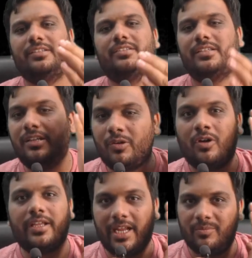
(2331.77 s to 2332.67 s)
still
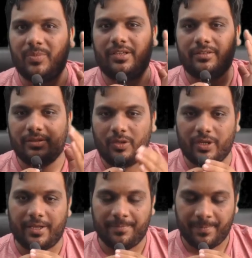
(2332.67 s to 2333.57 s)
not NPA.
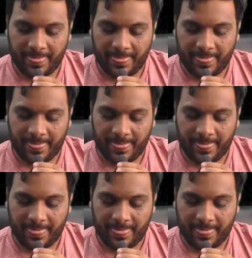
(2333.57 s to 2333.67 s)
Okay.